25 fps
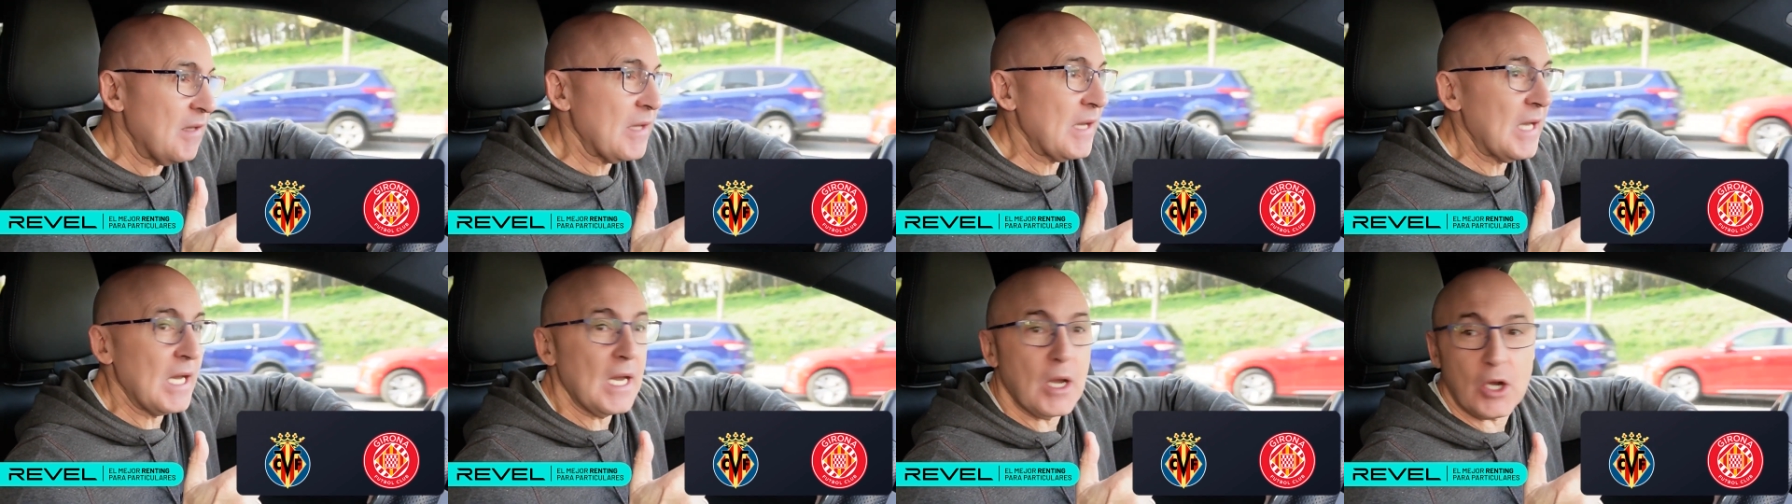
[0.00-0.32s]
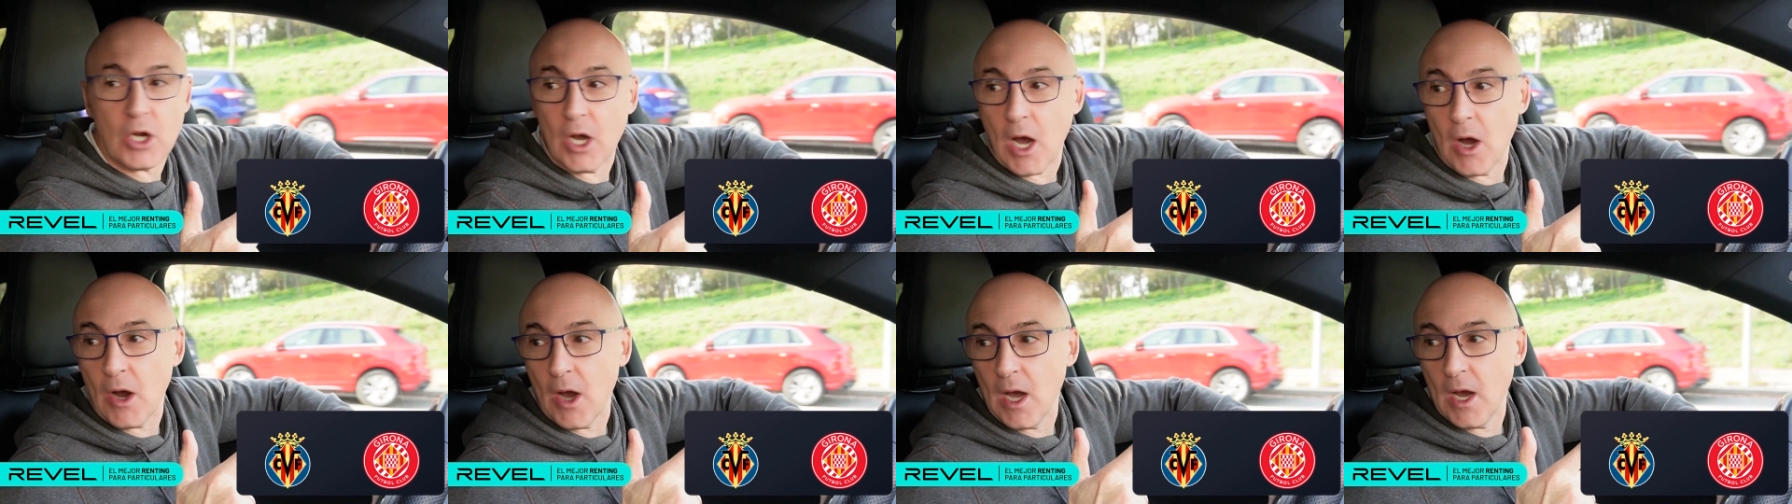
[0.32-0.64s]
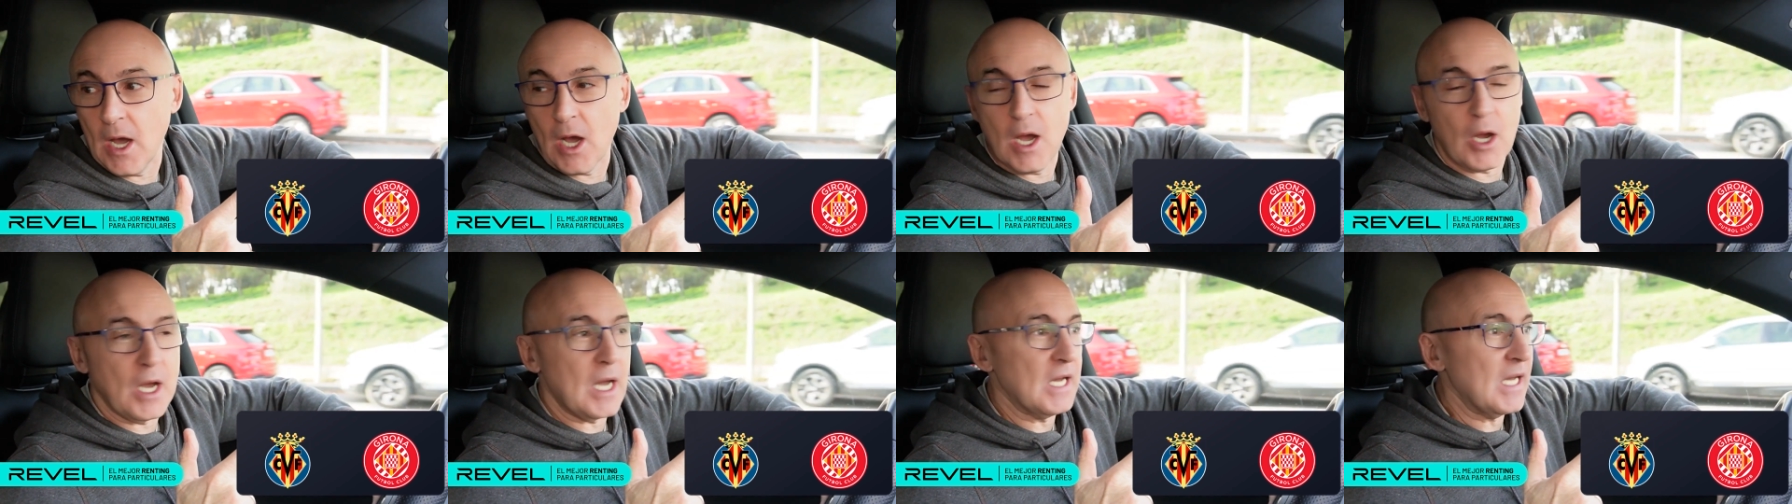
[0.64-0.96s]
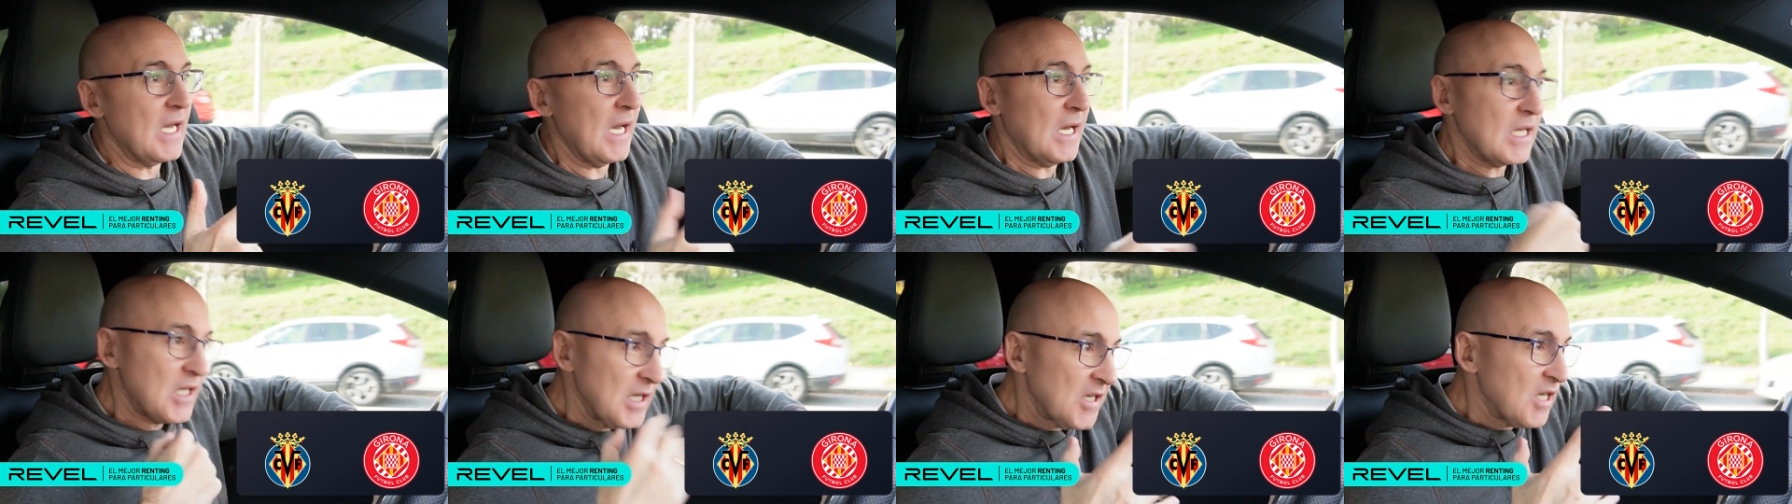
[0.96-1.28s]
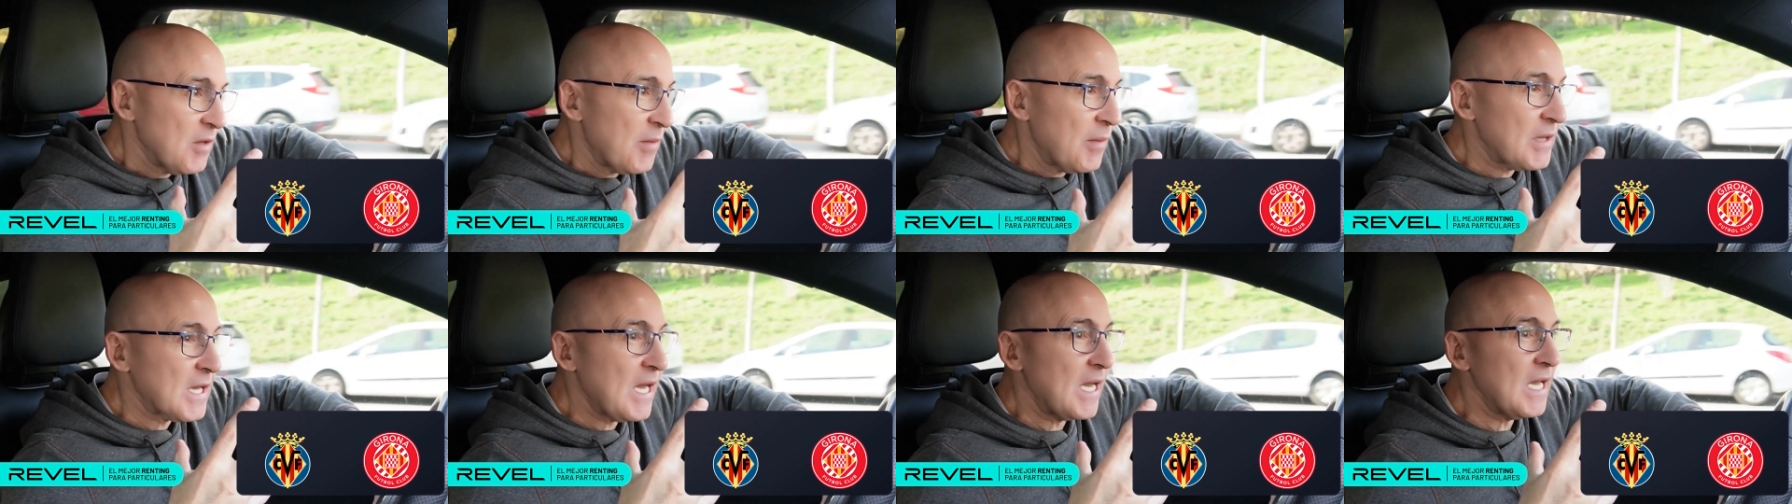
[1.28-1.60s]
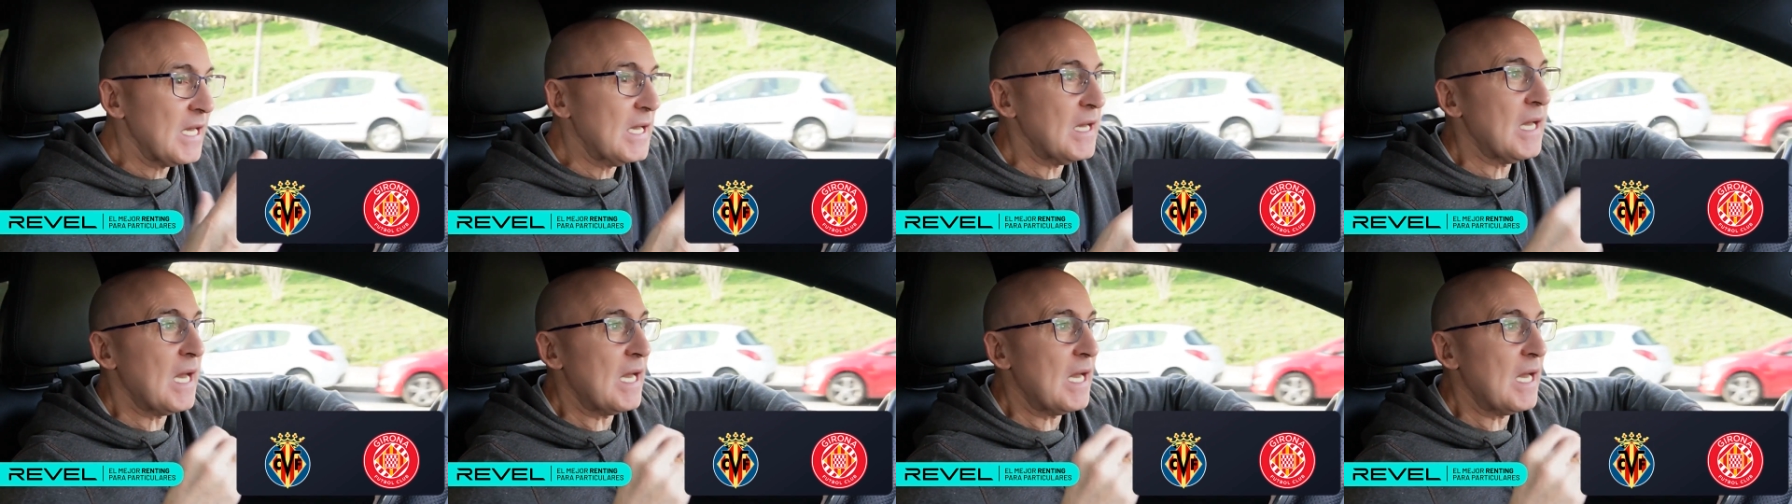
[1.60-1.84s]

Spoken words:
Since Yangel Herrera is not playing,